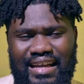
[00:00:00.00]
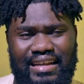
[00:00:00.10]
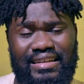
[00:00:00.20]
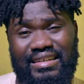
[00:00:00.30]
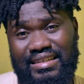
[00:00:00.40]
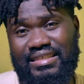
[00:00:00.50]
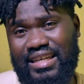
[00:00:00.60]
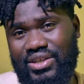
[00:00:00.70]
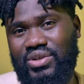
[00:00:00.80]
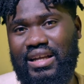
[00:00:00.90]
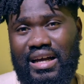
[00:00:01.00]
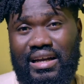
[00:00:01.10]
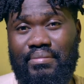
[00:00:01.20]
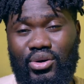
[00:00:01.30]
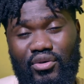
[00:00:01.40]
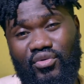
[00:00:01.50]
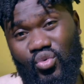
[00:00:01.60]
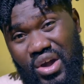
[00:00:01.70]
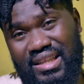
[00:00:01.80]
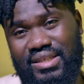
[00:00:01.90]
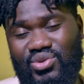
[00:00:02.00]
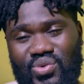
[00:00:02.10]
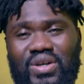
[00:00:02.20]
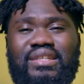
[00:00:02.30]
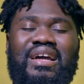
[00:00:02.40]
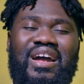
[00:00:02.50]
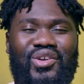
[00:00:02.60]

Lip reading: and the DJI actually had a bit of weight to it.